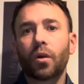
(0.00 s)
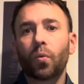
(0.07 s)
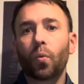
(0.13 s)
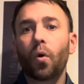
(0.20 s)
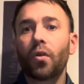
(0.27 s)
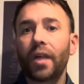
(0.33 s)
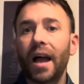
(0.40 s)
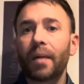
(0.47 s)

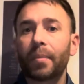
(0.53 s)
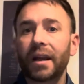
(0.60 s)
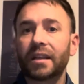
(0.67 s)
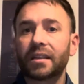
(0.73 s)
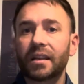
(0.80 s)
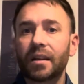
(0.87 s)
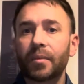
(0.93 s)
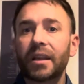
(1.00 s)
what that
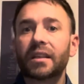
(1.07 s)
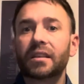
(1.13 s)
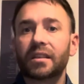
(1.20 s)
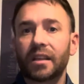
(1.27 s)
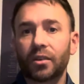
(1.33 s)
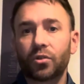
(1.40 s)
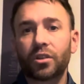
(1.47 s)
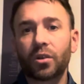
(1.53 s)
basically means is they'll
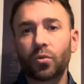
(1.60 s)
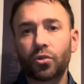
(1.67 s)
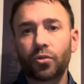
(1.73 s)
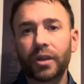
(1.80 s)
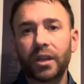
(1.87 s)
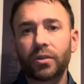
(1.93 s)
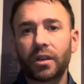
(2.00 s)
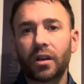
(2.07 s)
still treat
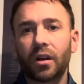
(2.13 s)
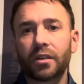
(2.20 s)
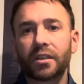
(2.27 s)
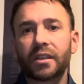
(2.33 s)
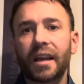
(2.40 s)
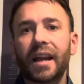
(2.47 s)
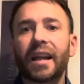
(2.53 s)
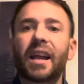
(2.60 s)
you as a heart
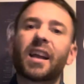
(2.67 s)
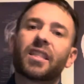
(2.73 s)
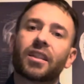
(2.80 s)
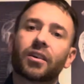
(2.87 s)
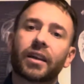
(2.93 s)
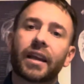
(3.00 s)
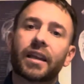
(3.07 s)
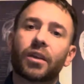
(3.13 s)
attack, they'll
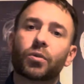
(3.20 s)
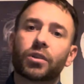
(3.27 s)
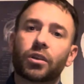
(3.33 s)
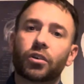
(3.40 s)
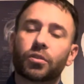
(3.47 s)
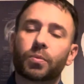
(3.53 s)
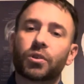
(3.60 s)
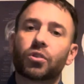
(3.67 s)
get you into the
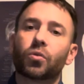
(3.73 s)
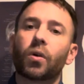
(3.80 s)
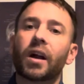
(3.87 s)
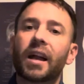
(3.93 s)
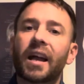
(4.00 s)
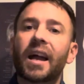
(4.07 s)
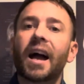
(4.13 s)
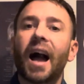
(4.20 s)
hospital,
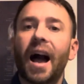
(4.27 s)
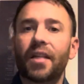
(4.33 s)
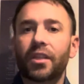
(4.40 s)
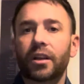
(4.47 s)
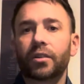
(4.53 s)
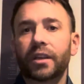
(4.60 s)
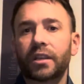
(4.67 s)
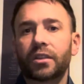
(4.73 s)
and they'll
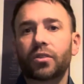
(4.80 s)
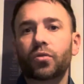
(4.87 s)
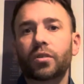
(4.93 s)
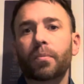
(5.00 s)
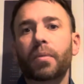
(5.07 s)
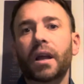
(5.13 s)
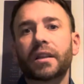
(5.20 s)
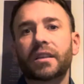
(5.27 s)
need to do some
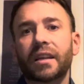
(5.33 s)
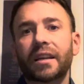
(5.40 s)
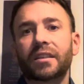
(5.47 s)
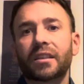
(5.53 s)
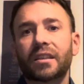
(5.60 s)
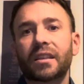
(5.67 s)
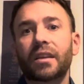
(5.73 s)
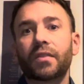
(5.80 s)
blood tests to
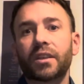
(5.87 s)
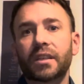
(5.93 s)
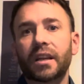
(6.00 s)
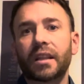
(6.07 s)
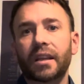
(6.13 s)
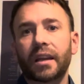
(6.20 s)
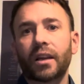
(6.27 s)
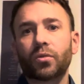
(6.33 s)
see if there's
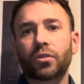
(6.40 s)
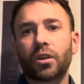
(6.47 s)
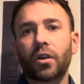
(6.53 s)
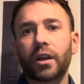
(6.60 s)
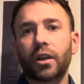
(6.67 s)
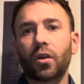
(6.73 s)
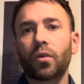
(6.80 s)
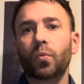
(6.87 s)
anything else
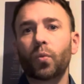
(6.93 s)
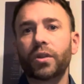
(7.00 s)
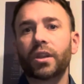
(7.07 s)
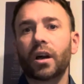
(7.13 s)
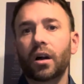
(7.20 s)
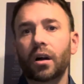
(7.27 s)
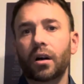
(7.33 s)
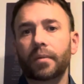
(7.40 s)
going on with the
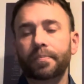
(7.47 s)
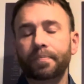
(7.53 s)
heart.